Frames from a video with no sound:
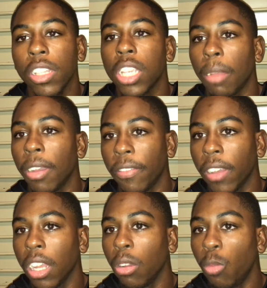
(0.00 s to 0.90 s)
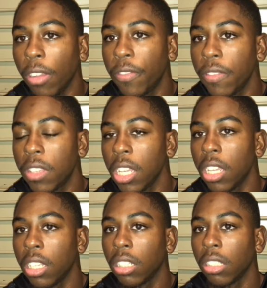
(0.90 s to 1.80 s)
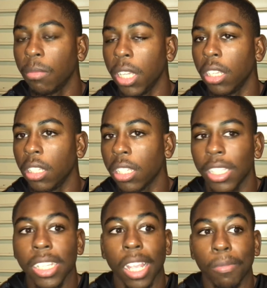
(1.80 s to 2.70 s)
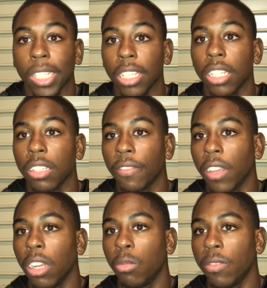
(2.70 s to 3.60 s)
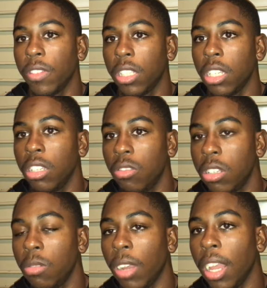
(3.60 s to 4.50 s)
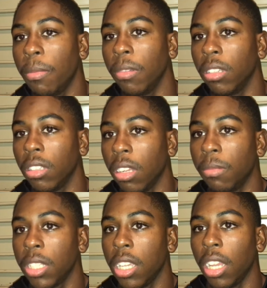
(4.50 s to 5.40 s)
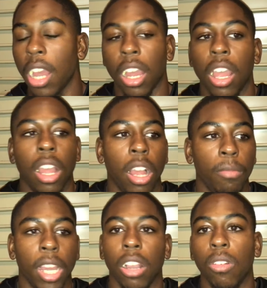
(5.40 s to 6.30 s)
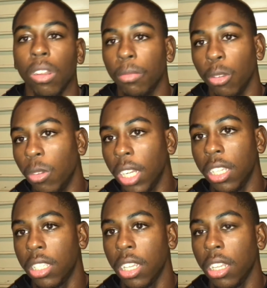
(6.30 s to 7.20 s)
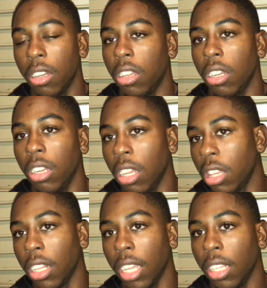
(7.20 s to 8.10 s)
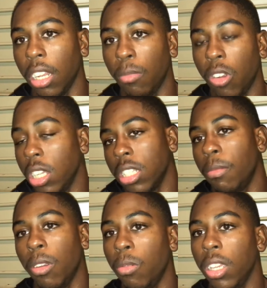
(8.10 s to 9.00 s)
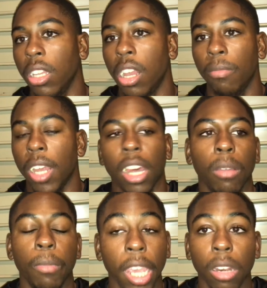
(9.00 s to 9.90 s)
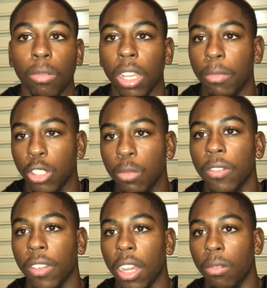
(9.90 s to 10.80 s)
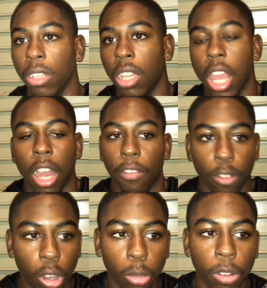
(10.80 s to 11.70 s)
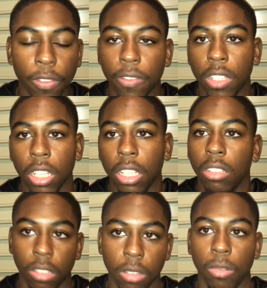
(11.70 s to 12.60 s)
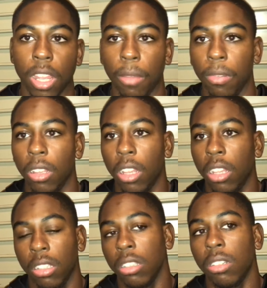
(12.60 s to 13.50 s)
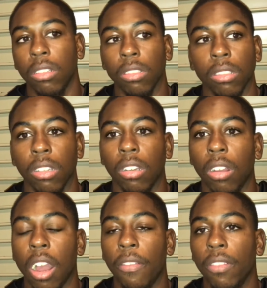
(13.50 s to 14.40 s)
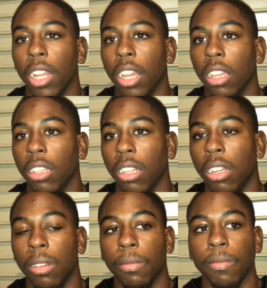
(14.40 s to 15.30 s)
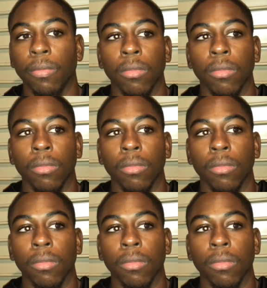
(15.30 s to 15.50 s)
time I fight at 115, I mean, this is like my second time fighting at 115. You see what happened? You know what I'm saying? I'm not going up to 118, nothing like that anymore. That's not my weight. I'm not a bantamweight. I'm a super flyweight. I fought at 115. You see what happened? So, you know, I feel like I'm